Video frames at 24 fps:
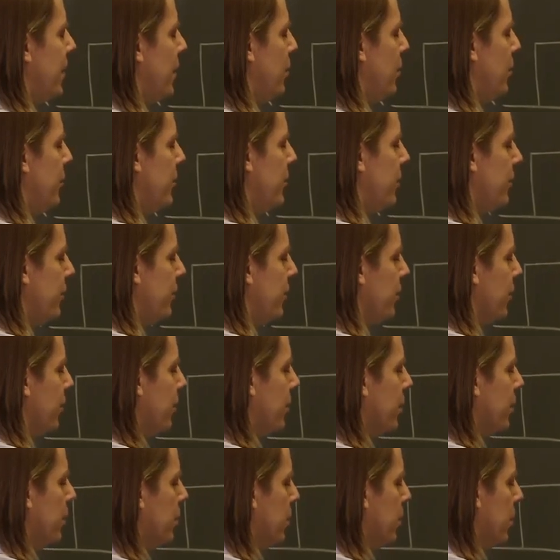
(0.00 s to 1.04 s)
a
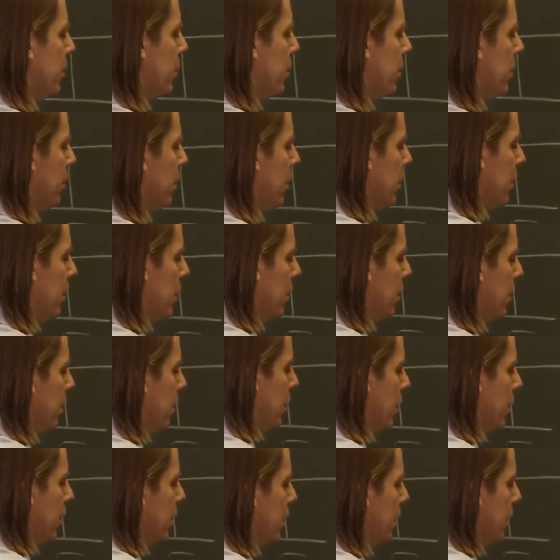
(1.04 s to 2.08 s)
resistor.
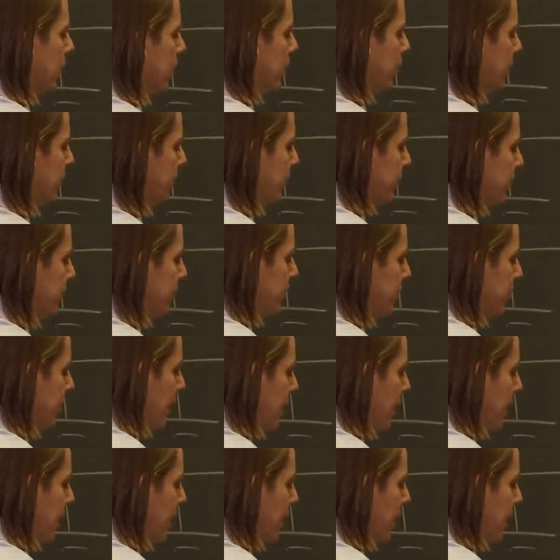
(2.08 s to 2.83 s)
And we still